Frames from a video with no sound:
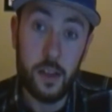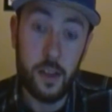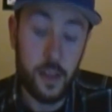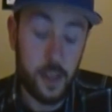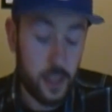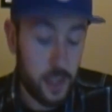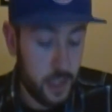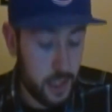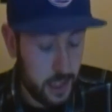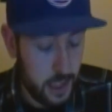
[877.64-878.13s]

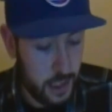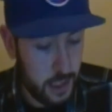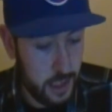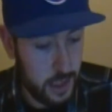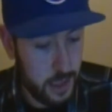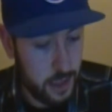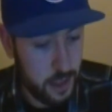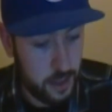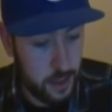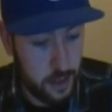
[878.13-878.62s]
Uh,
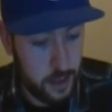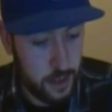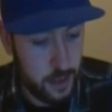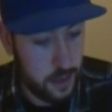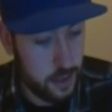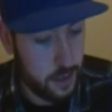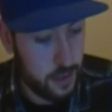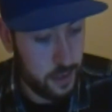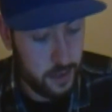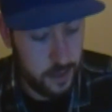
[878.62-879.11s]

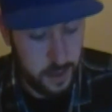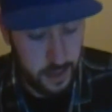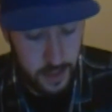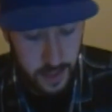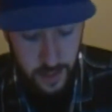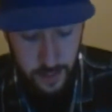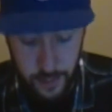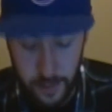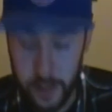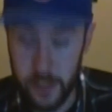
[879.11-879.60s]

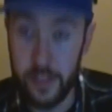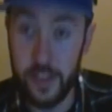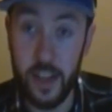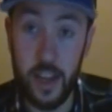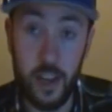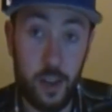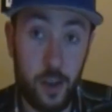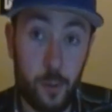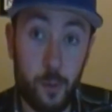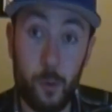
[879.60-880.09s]
as you could
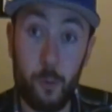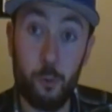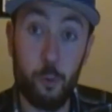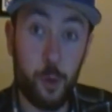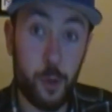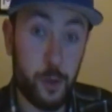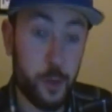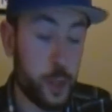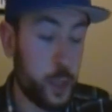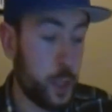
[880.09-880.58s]
tell, I'm a
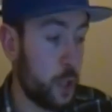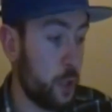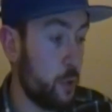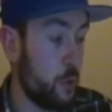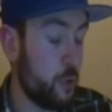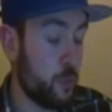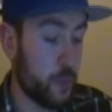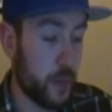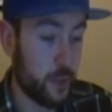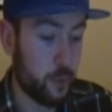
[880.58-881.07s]
really
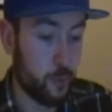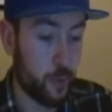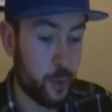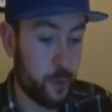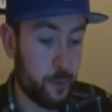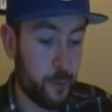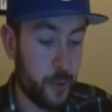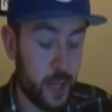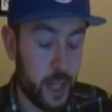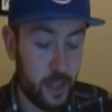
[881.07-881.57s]
huge
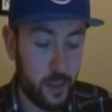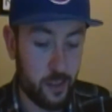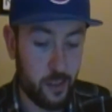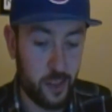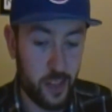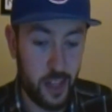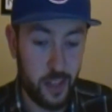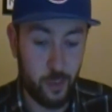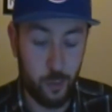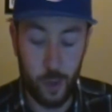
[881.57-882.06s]
Metroid fan,
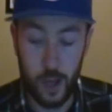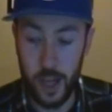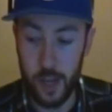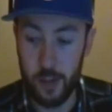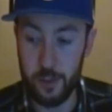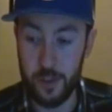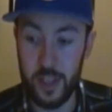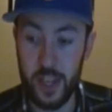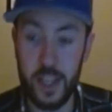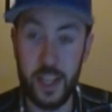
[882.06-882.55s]
so that's why
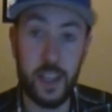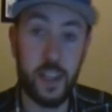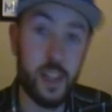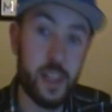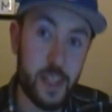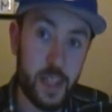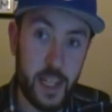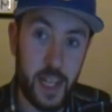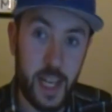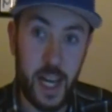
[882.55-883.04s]
I was kind of
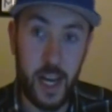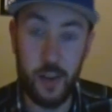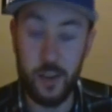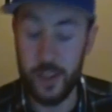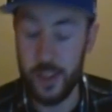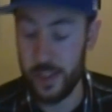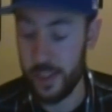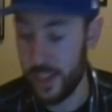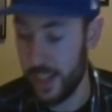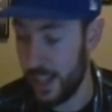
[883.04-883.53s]
geeking
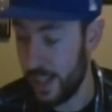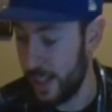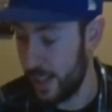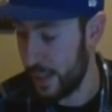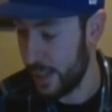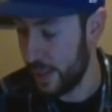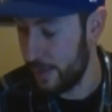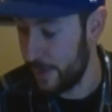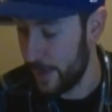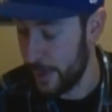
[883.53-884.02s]
out and kind
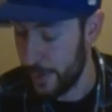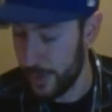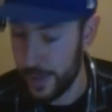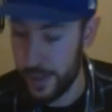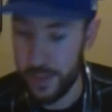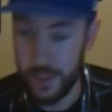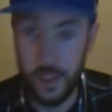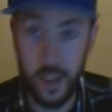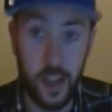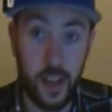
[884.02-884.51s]
of giving you
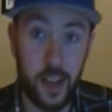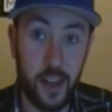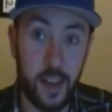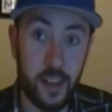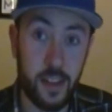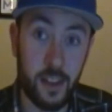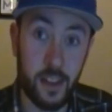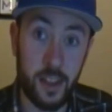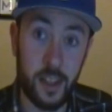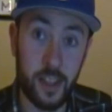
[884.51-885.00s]

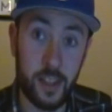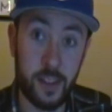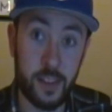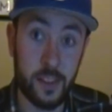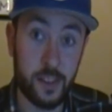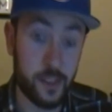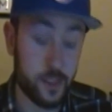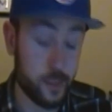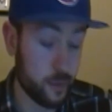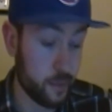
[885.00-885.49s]
insight
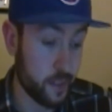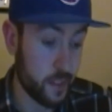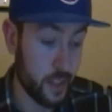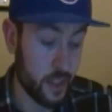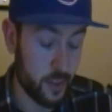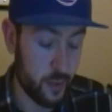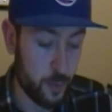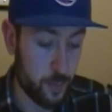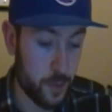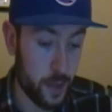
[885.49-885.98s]
on certain
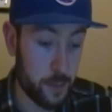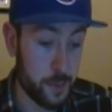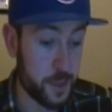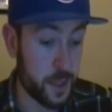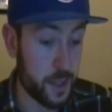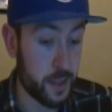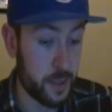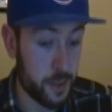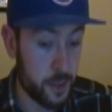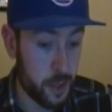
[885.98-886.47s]
things you
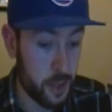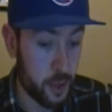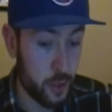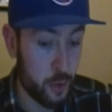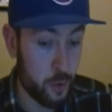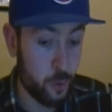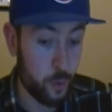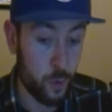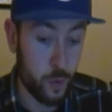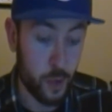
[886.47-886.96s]
probably didn't
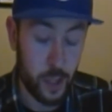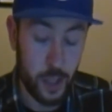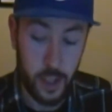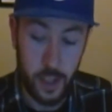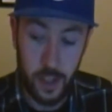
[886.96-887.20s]
know